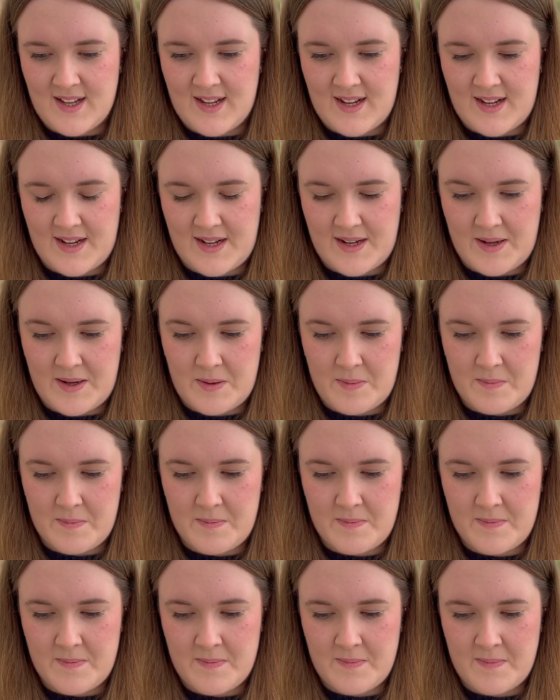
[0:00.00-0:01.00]

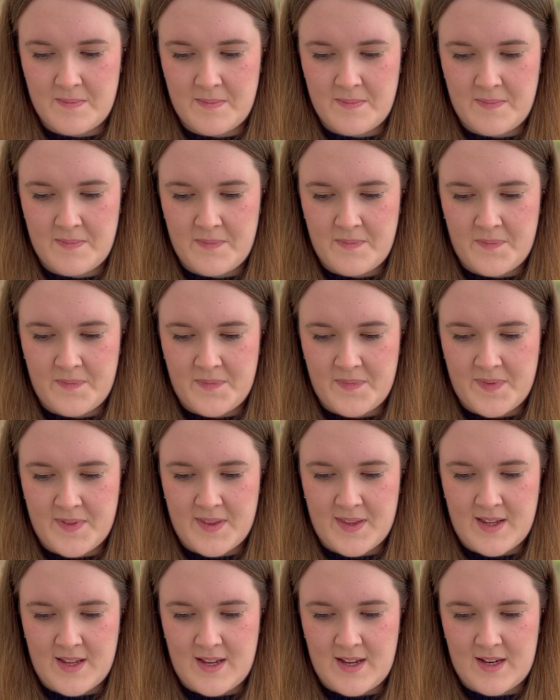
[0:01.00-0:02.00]

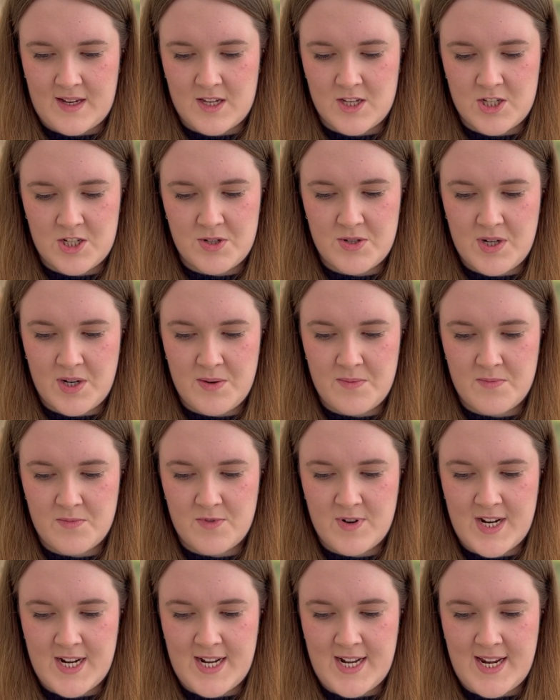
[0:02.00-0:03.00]
because you don't
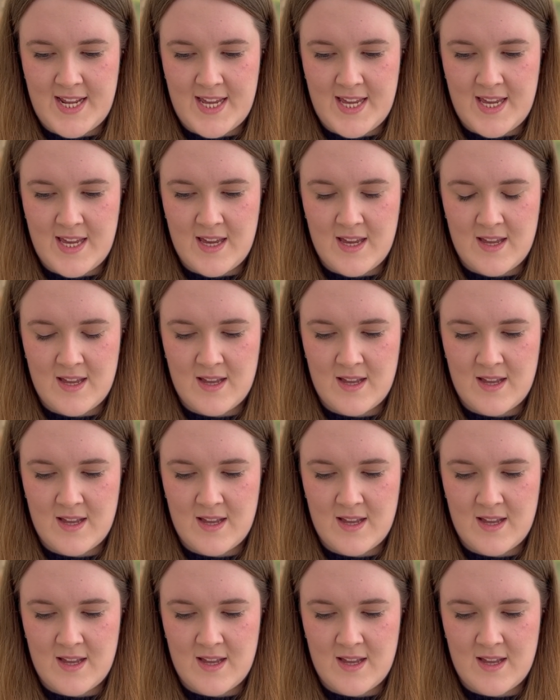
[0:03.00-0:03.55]
really,